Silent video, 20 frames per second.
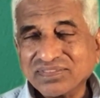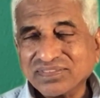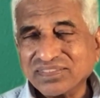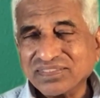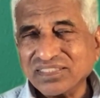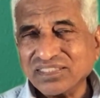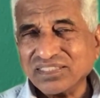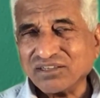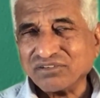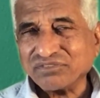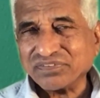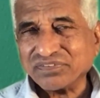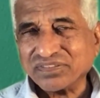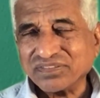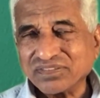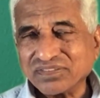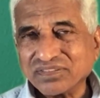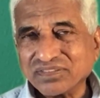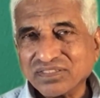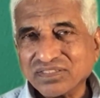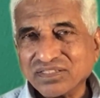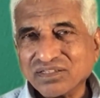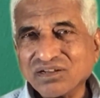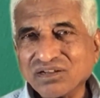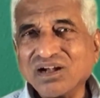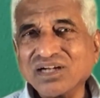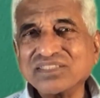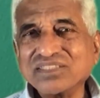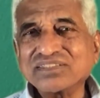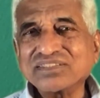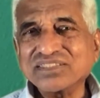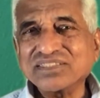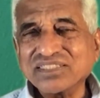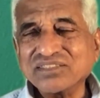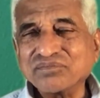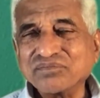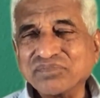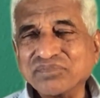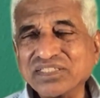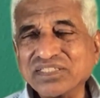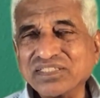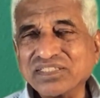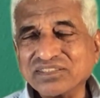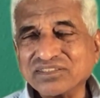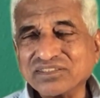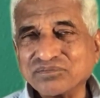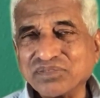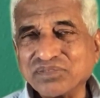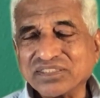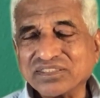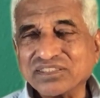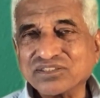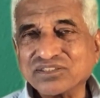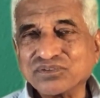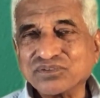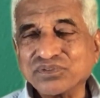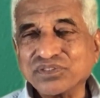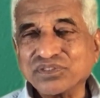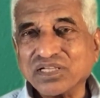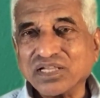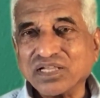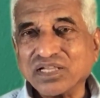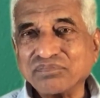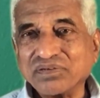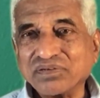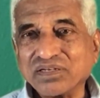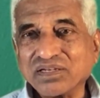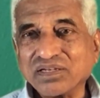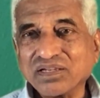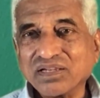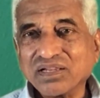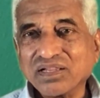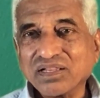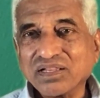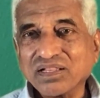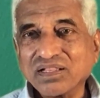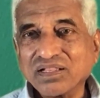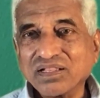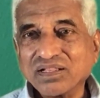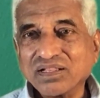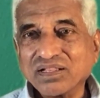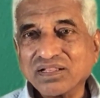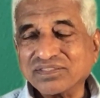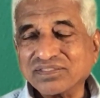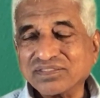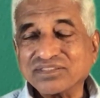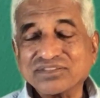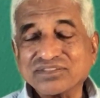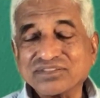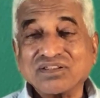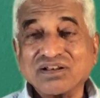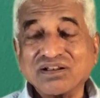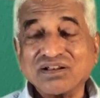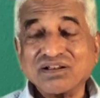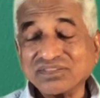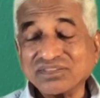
Think of it. God said it many years back, this is going to happen. And these are all